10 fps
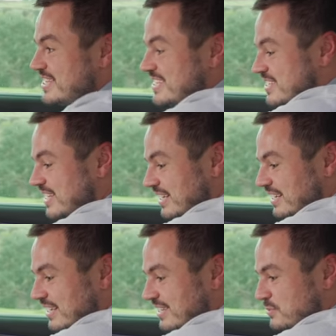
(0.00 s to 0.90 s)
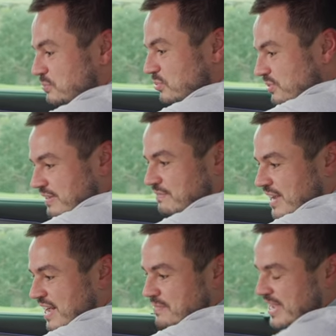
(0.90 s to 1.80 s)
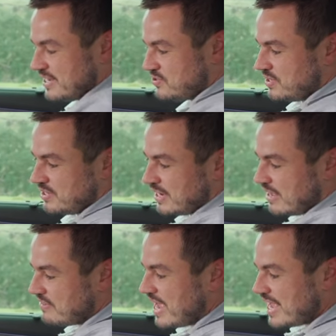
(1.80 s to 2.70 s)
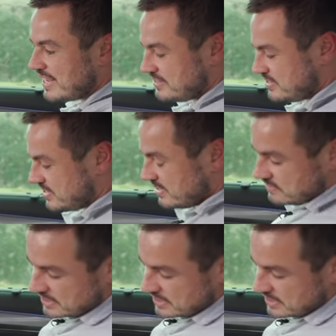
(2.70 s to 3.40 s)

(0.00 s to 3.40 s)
this seat is pretty far back as well. I have acres of